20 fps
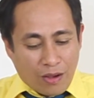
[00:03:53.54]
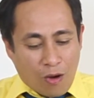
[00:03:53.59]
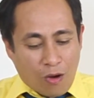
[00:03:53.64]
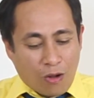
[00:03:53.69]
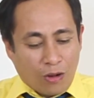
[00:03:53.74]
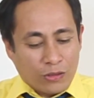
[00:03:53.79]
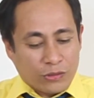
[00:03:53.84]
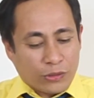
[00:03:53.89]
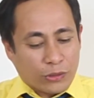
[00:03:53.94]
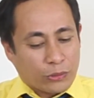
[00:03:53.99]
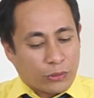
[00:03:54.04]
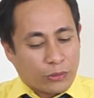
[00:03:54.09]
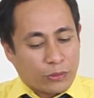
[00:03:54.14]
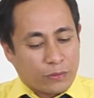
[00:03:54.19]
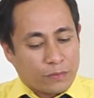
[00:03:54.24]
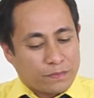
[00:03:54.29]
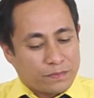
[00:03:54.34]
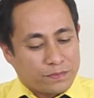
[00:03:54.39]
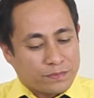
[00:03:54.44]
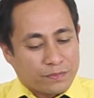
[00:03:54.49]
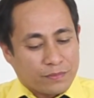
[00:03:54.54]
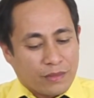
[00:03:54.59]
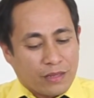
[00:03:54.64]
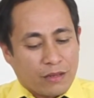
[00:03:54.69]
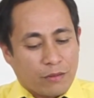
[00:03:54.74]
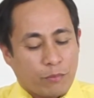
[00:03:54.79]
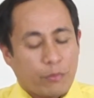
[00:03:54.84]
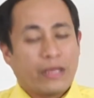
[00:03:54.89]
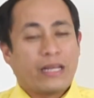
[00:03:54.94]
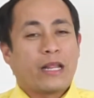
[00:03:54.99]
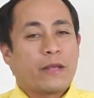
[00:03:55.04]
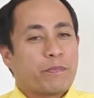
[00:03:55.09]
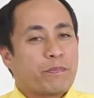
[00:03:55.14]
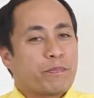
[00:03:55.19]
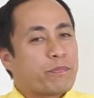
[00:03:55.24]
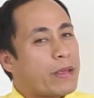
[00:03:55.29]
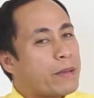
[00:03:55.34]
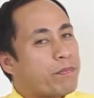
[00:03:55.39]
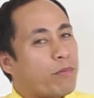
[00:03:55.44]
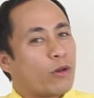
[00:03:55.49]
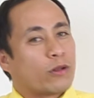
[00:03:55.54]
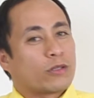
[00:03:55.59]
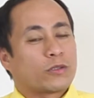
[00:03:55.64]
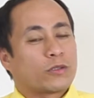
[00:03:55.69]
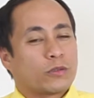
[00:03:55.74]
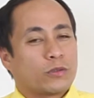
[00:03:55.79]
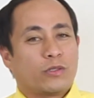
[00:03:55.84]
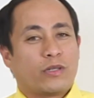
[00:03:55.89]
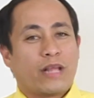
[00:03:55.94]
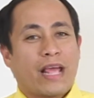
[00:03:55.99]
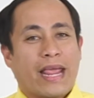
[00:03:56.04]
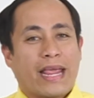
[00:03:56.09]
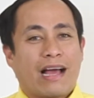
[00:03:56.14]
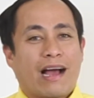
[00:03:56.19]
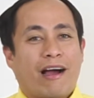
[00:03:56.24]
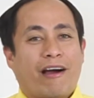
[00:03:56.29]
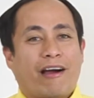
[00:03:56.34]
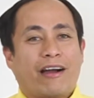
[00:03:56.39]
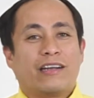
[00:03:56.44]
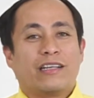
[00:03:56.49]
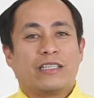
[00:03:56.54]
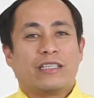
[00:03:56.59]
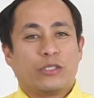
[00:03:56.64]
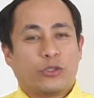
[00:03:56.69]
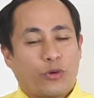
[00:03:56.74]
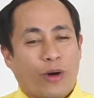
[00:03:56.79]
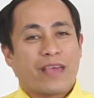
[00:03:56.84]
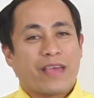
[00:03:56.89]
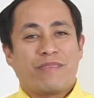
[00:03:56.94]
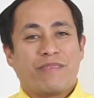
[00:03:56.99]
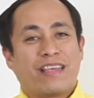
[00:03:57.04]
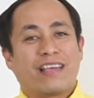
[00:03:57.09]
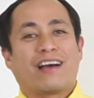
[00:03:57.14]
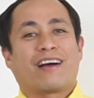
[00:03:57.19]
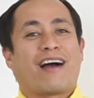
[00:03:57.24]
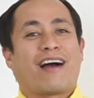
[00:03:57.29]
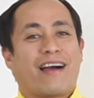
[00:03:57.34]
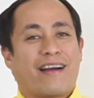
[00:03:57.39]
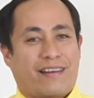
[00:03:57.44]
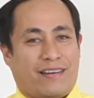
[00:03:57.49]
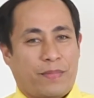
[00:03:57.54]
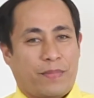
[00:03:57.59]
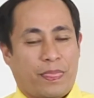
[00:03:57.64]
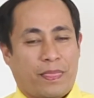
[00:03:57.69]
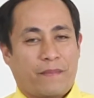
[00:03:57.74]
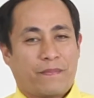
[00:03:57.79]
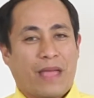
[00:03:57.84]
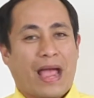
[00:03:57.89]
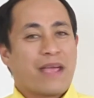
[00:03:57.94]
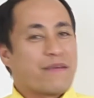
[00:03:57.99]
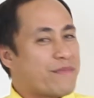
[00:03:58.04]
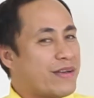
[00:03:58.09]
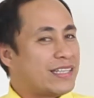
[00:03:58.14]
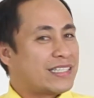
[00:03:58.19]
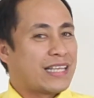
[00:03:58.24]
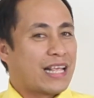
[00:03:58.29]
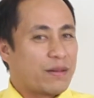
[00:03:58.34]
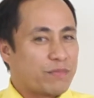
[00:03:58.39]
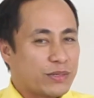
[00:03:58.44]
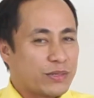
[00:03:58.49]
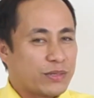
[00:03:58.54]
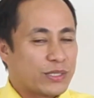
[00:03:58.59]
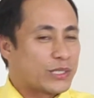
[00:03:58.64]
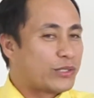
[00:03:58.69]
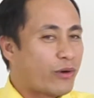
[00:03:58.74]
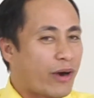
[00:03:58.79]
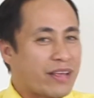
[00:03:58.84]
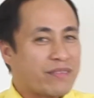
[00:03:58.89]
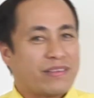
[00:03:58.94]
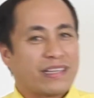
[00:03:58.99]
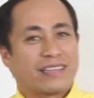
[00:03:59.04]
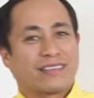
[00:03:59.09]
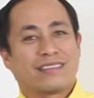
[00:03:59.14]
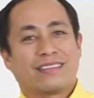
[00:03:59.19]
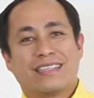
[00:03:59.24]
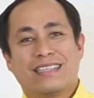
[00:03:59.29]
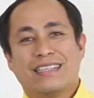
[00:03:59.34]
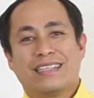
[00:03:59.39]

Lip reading: Also, many people today are driving a car. I myself is driving.